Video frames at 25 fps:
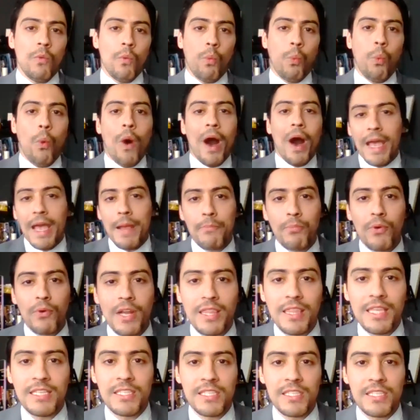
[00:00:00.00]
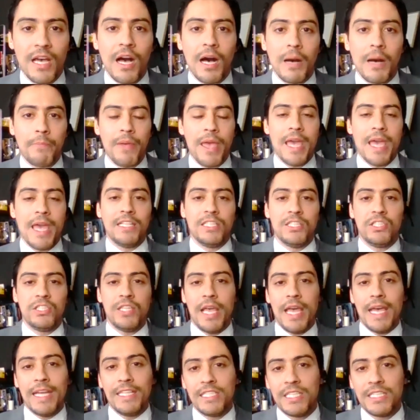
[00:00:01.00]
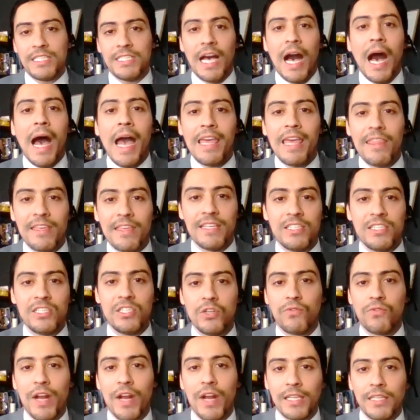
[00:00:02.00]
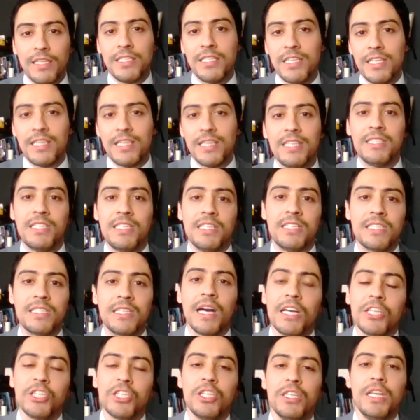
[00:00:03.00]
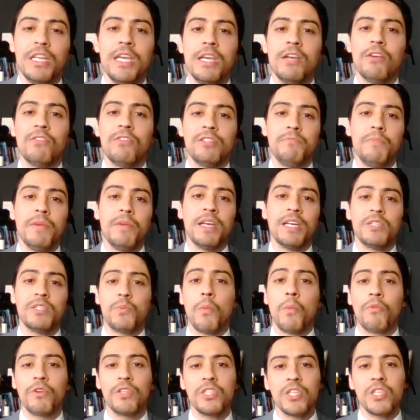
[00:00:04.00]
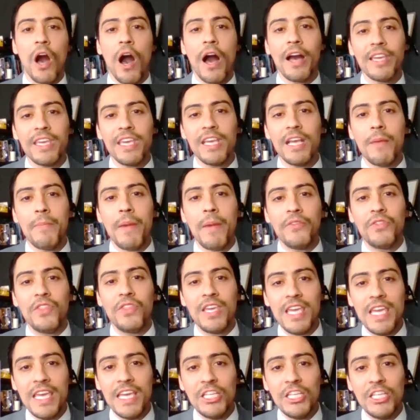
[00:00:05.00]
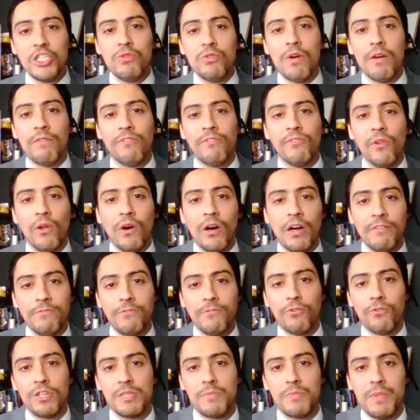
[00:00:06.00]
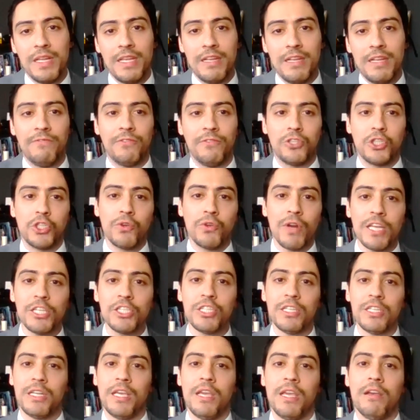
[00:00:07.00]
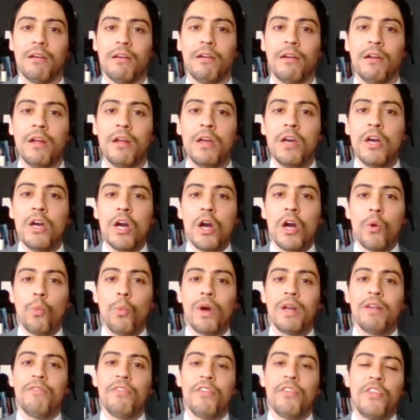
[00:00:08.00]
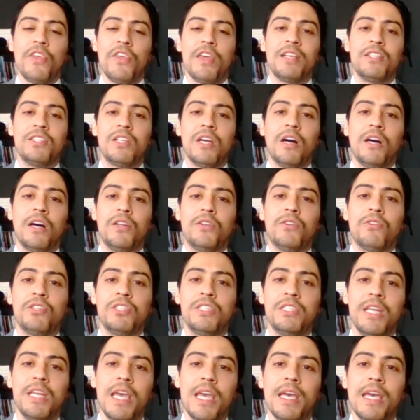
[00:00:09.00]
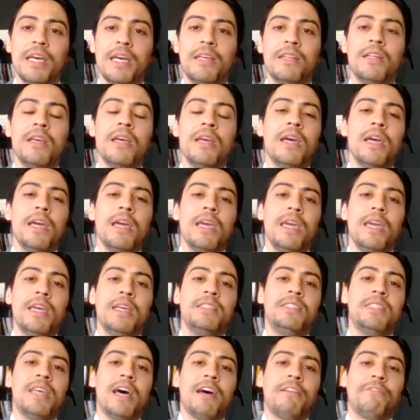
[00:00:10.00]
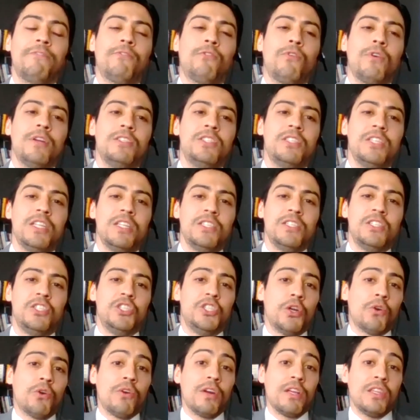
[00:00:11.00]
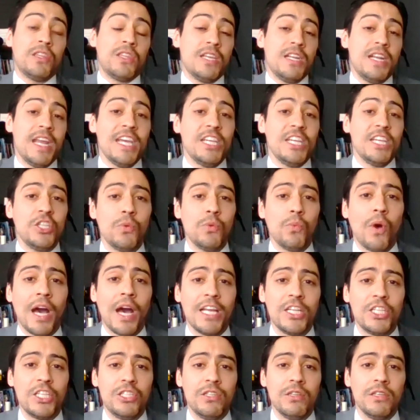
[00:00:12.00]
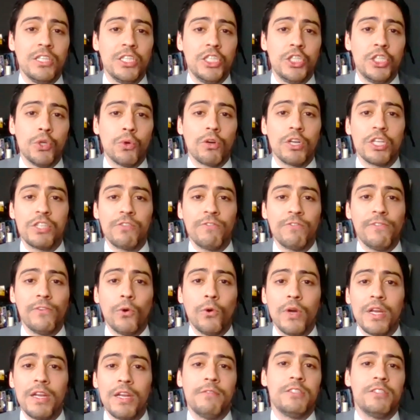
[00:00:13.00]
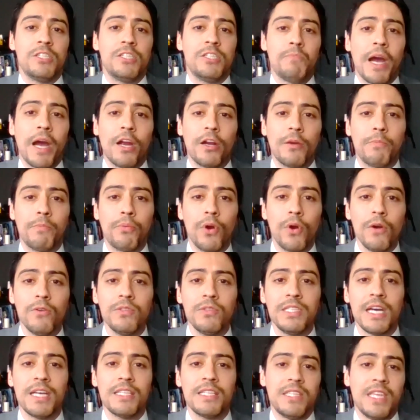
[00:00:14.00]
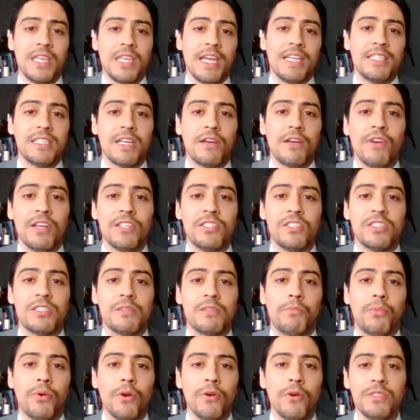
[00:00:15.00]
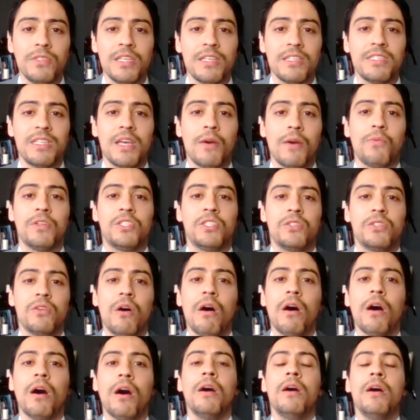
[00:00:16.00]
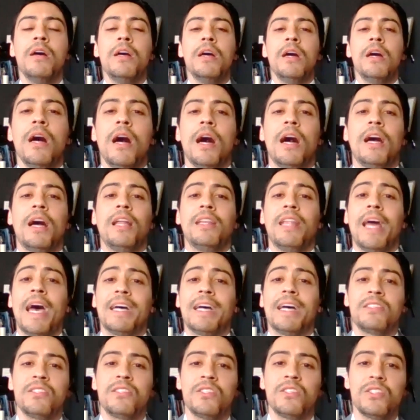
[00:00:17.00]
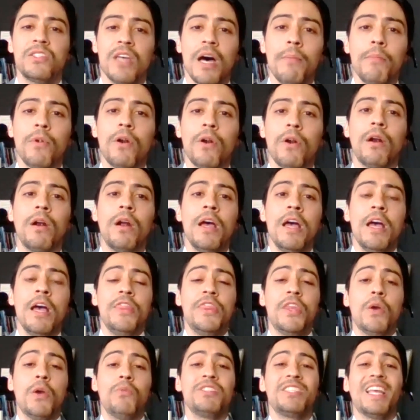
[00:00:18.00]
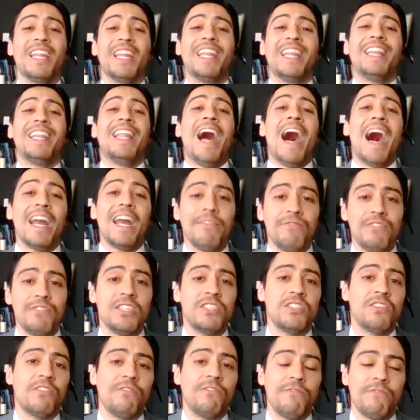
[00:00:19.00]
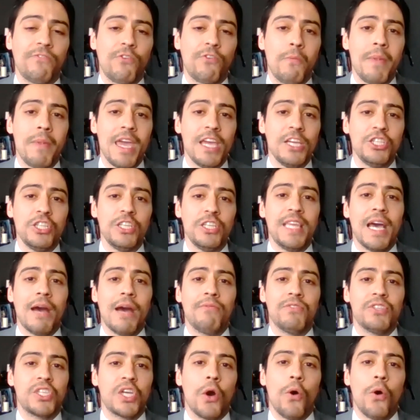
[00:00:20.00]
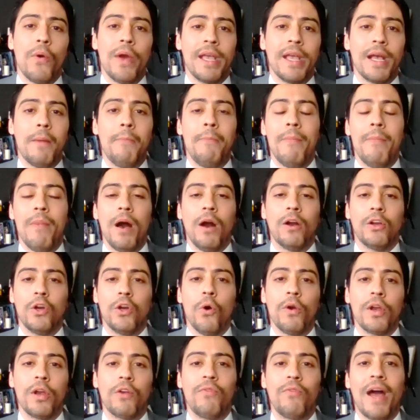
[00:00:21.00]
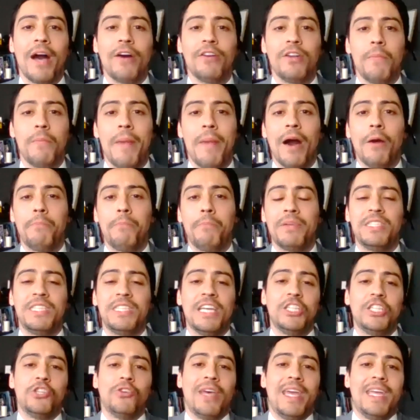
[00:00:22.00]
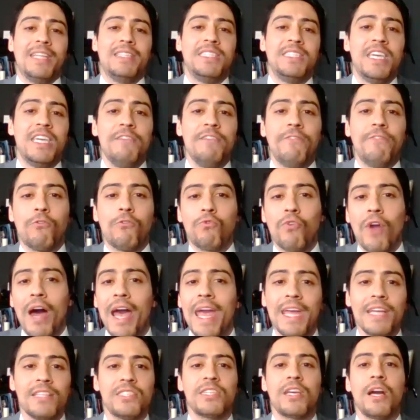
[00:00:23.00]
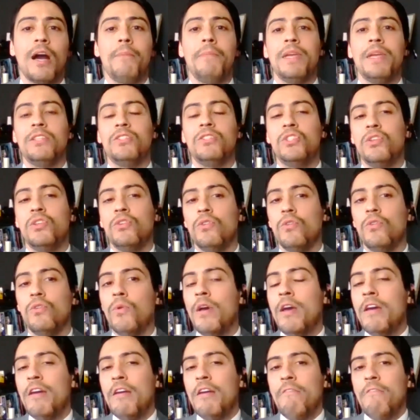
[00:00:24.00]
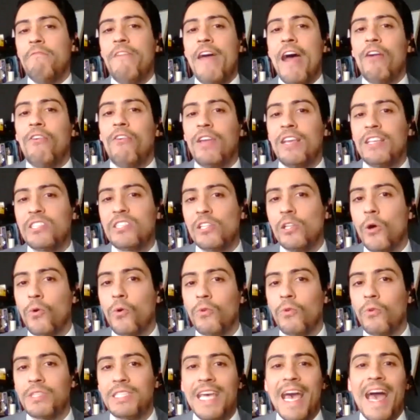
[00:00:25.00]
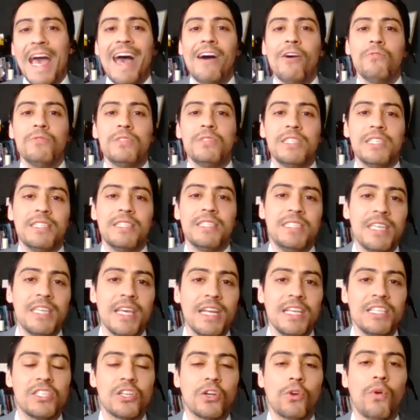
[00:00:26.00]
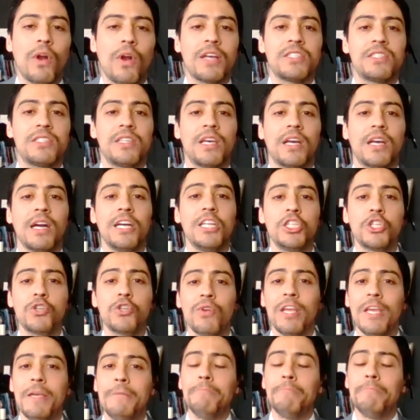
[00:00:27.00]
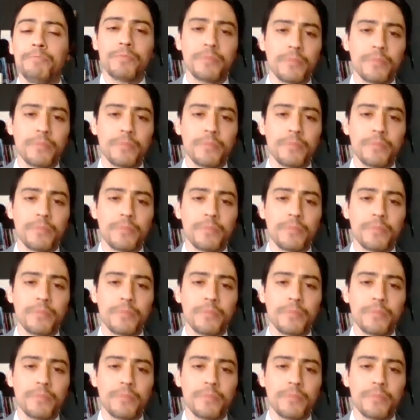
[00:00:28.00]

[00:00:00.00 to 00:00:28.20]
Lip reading: Why I bring this up and to tie this directly to this discussion here is because when we're talking about the issue of law enforcement infiltration here, one of the things to understand is that, for instance, during the nationwide George Floyd-inspired protest, the anti-racism protest that we saw last summer, there was a lot of disinformation that was going around about potential Antifa riots coming to various local towns and cities across the country.